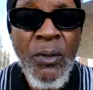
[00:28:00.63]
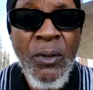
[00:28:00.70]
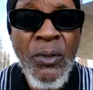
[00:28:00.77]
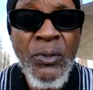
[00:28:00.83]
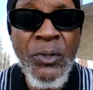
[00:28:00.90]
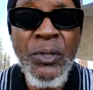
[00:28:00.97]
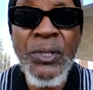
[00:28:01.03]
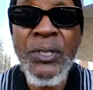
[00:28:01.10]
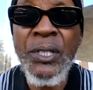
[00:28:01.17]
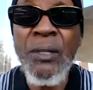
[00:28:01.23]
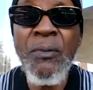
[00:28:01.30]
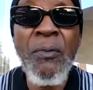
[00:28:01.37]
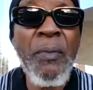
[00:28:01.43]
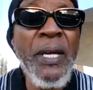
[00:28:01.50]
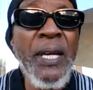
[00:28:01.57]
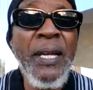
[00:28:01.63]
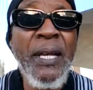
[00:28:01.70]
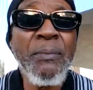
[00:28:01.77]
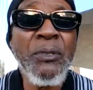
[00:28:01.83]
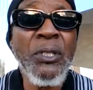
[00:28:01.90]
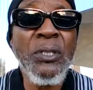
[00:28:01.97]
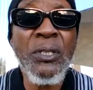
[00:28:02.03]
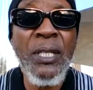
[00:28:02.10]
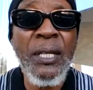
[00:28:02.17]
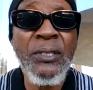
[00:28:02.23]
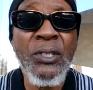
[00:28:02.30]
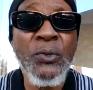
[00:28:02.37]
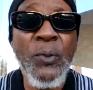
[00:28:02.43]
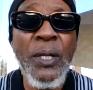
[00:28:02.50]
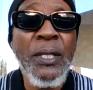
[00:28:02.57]
So he said, "Well, man, I
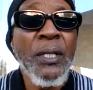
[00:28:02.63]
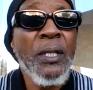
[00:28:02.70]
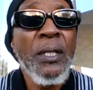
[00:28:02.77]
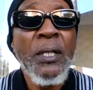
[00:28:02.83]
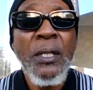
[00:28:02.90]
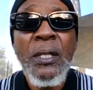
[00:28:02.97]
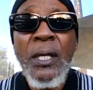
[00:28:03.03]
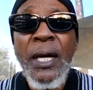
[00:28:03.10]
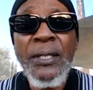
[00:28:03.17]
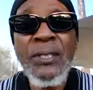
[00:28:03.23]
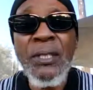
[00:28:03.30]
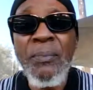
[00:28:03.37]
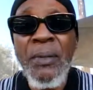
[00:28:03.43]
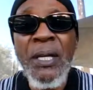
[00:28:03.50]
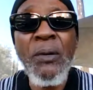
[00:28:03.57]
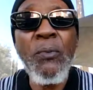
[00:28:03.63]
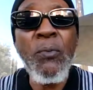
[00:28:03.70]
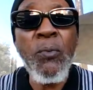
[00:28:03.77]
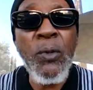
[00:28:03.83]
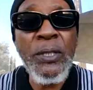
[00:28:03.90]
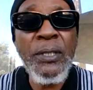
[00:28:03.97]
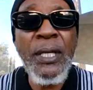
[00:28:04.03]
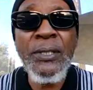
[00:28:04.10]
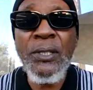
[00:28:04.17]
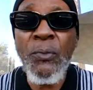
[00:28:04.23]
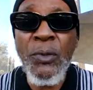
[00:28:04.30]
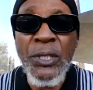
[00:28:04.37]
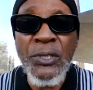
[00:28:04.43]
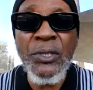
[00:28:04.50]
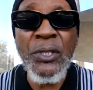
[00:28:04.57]
just want." I said, "Man, what?" I said,
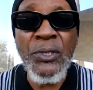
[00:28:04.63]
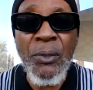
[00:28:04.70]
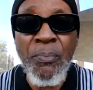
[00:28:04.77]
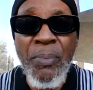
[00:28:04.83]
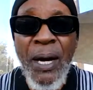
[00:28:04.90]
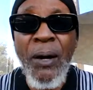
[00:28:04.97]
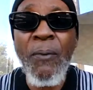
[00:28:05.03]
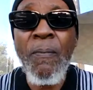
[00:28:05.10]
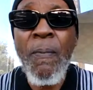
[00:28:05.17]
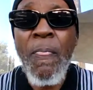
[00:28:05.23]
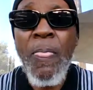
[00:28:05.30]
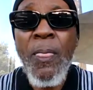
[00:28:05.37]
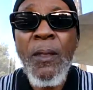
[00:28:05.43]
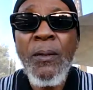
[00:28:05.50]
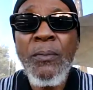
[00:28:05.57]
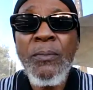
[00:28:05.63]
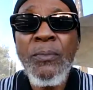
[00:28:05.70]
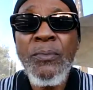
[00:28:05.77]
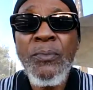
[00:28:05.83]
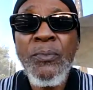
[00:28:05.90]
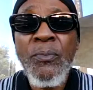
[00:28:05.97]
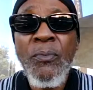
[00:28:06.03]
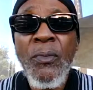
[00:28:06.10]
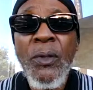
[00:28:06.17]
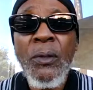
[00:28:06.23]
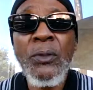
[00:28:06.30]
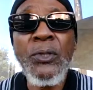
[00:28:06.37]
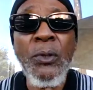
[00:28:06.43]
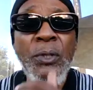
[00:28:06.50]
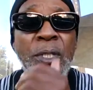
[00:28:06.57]
"What is this about?"
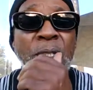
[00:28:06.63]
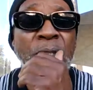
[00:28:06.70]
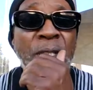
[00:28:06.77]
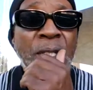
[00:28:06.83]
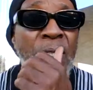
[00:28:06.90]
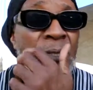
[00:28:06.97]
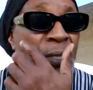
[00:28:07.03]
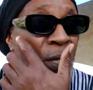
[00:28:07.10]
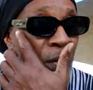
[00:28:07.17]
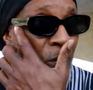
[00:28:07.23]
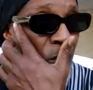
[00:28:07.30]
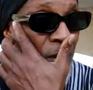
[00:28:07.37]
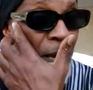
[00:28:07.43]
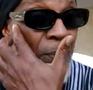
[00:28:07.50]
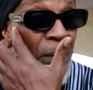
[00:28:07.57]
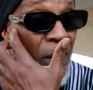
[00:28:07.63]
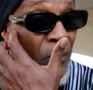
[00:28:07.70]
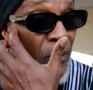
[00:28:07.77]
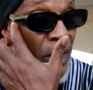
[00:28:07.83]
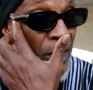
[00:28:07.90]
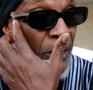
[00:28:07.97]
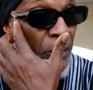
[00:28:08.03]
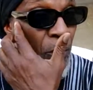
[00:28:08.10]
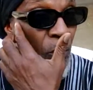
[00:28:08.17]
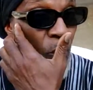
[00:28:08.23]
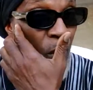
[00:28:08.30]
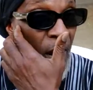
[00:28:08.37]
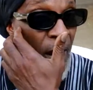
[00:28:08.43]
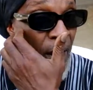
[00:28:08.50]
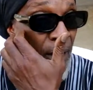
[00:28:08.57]
So he says, "Well, I'm not wearing no
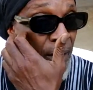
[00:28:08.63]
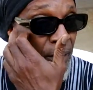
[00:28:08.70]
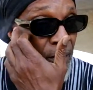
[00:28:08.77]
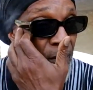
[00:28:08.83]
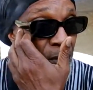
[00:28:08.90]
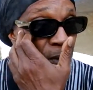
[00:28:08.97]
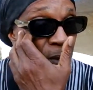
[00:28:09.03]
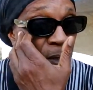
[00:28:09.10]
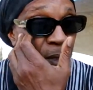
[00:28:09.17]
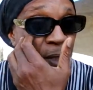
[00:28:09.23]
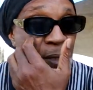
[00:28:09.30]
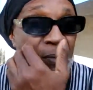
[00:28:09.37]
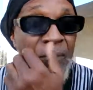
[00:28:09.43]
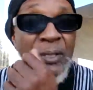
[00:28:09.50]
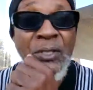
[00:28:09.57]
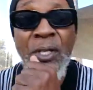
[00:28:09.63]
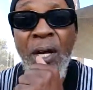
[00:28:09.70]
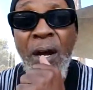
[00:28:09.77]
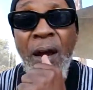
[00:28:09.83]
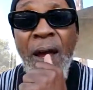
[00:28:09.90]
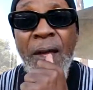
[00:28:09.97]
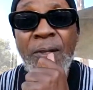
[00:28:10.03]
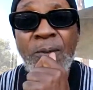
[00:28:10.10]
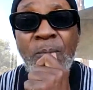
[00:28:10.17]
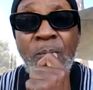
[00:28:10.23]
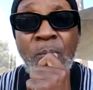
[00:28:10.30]
wire." I said, "All right.